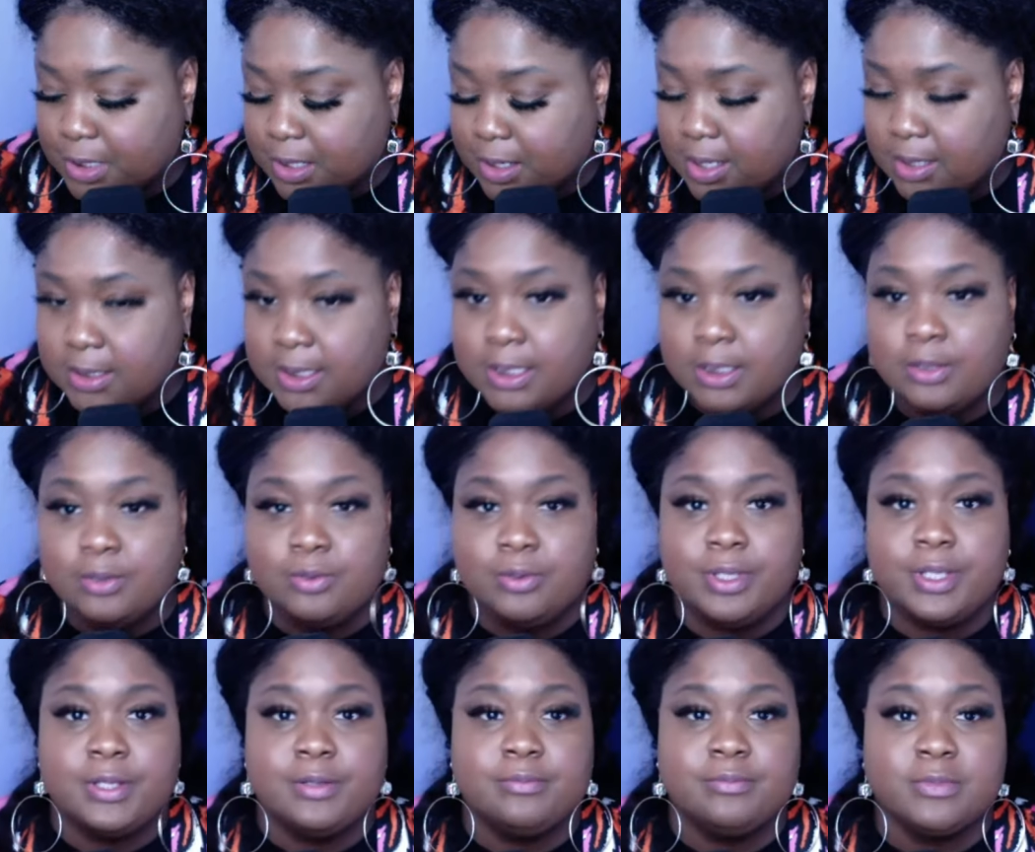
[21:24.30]

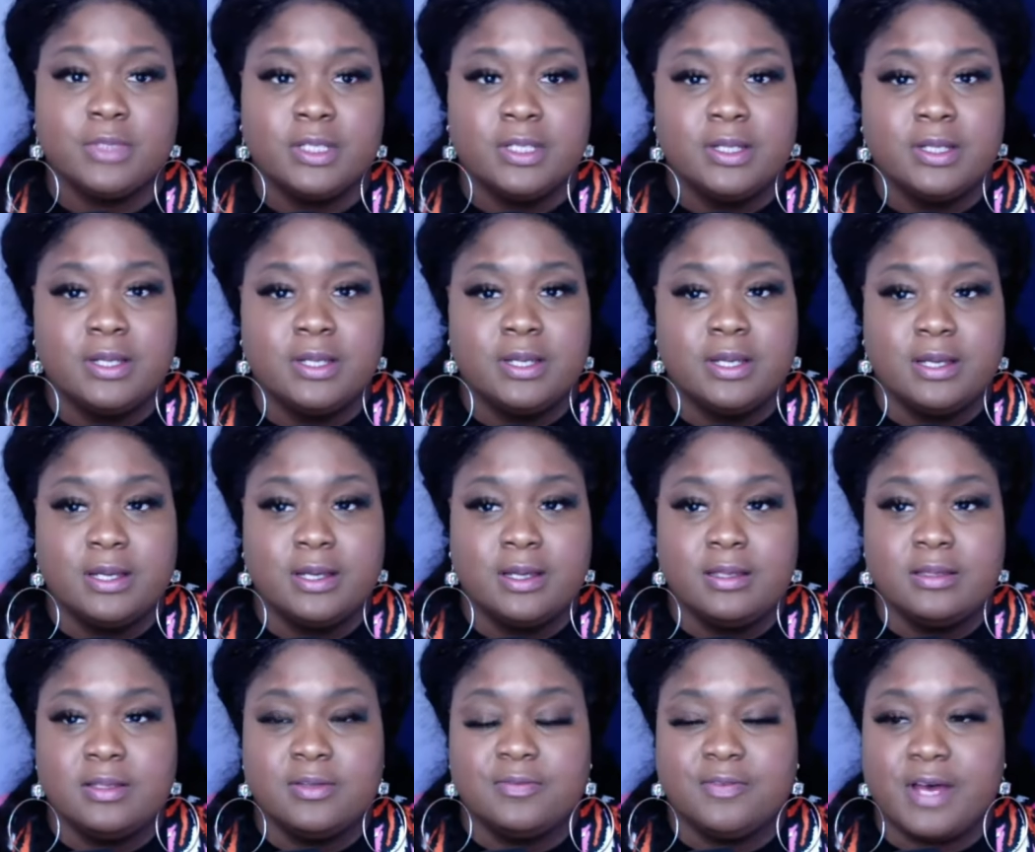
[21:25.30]
Hallelujah.
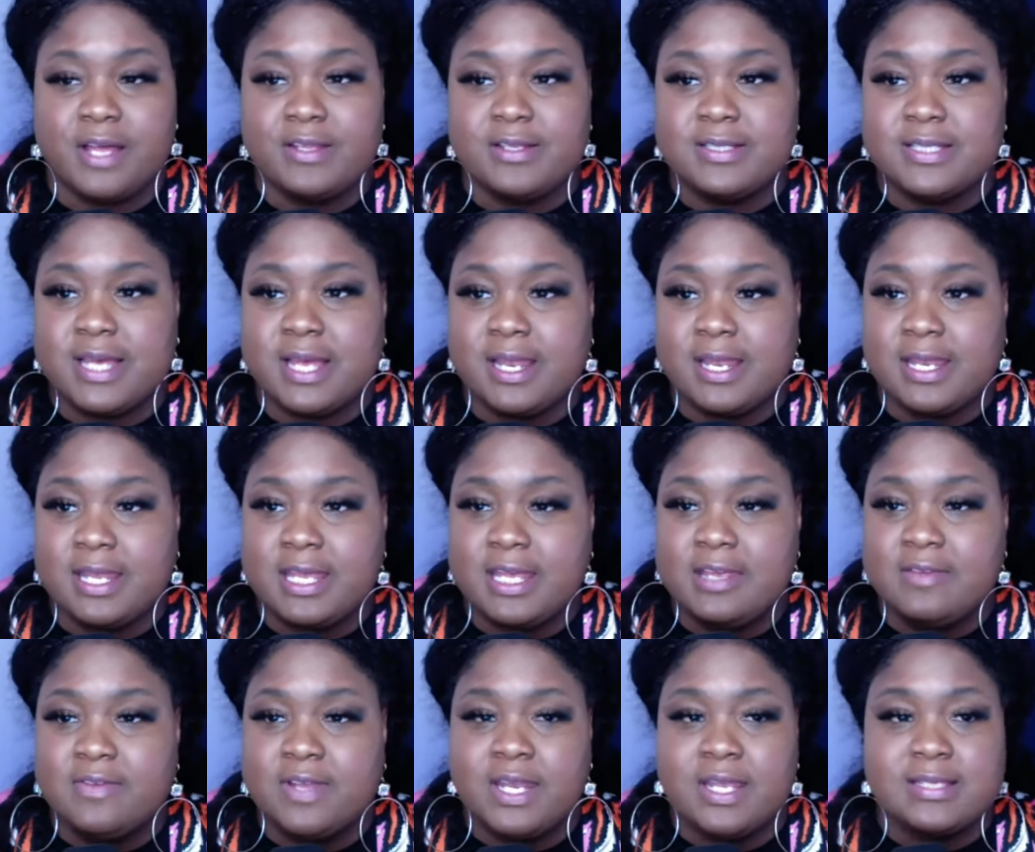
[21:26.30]
The Father said, And
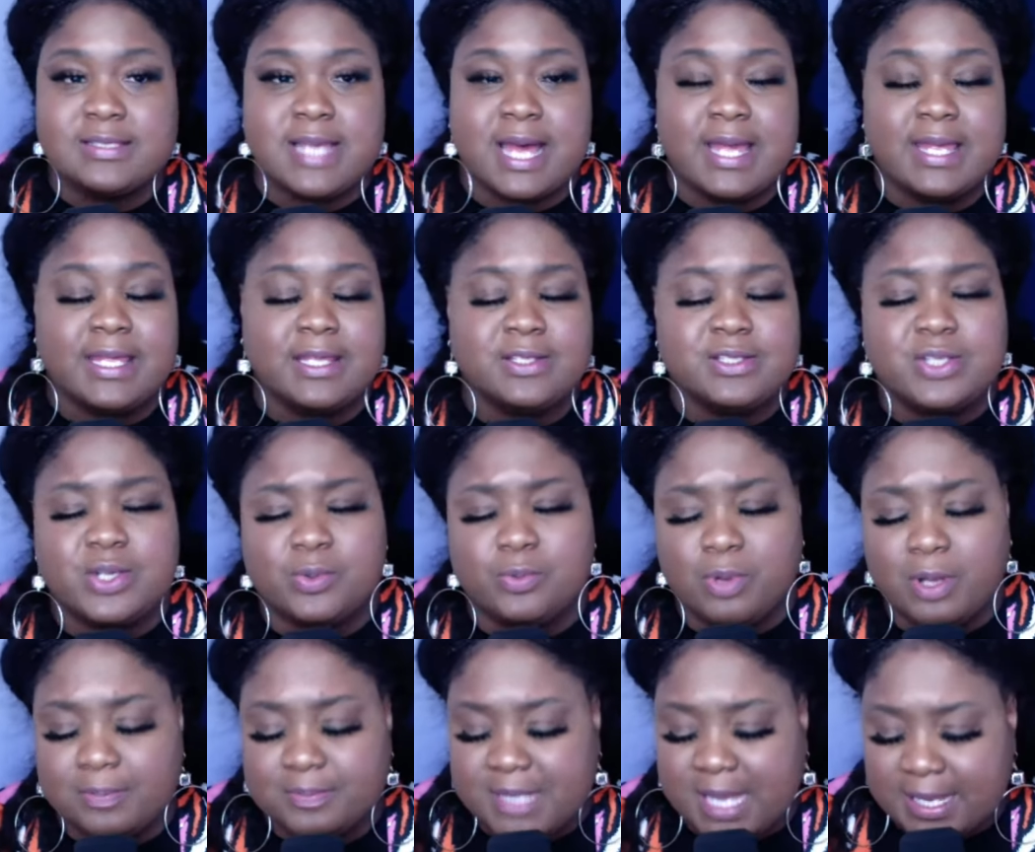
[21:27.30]
even as I
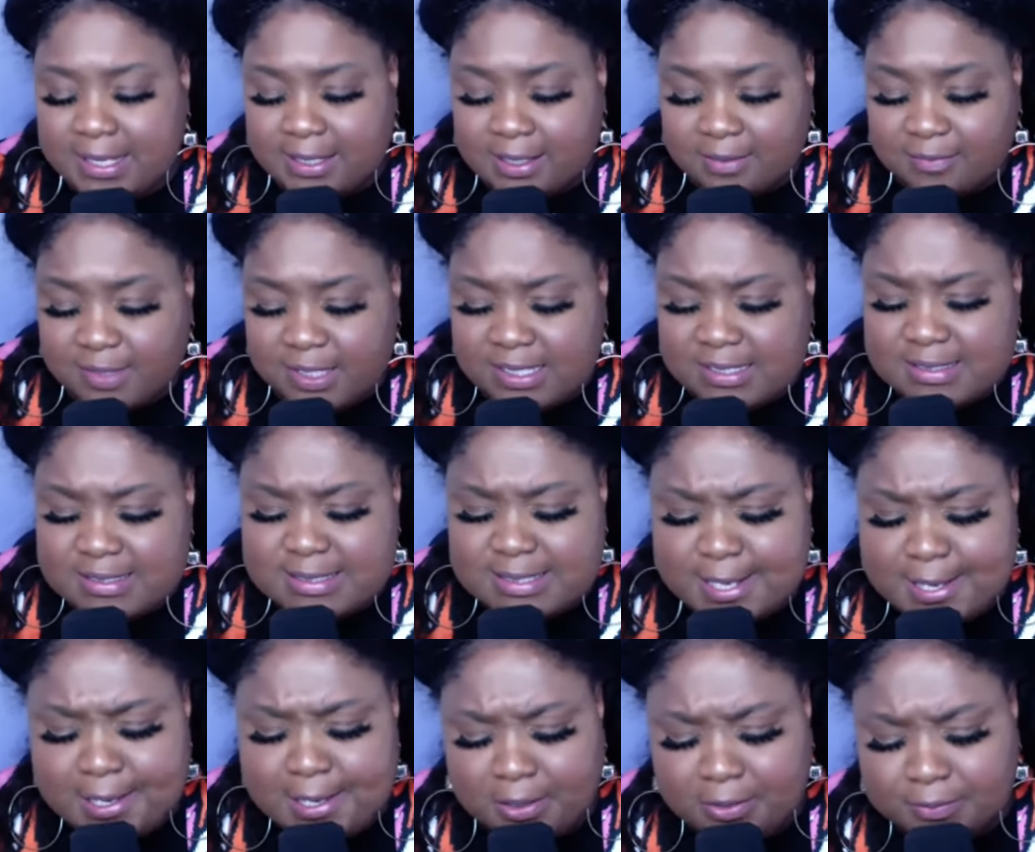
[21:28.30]
interrupt, I give
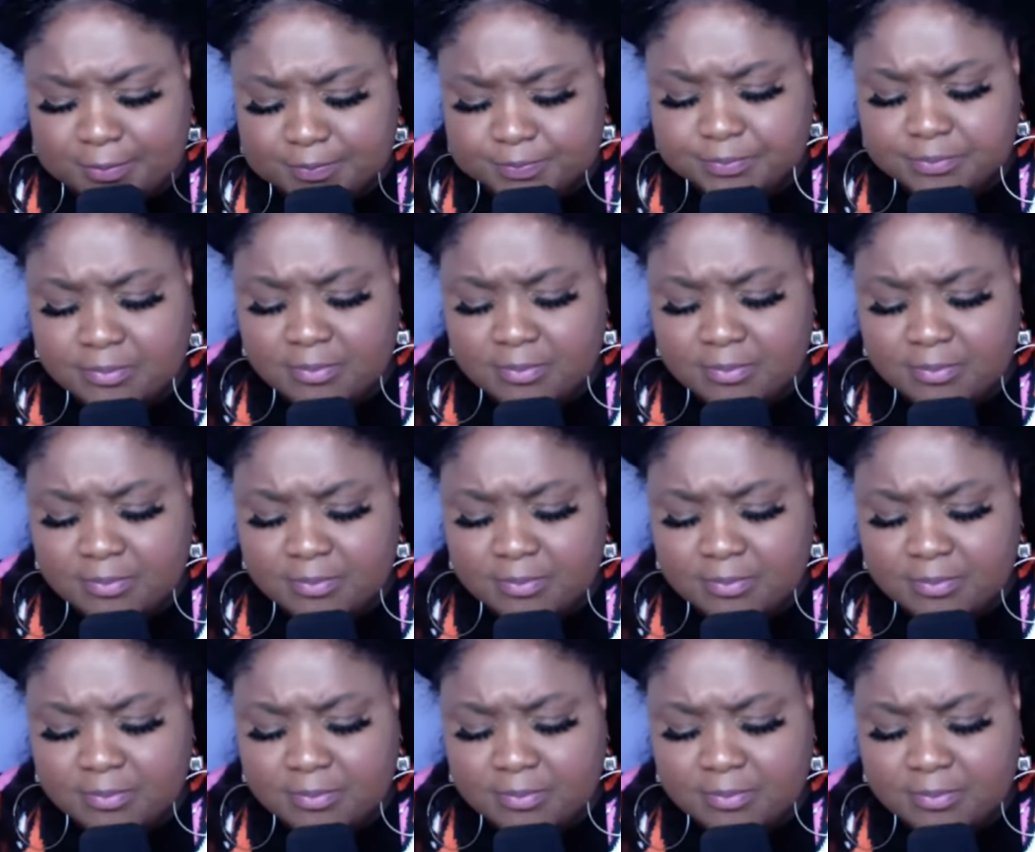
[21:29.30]
intel.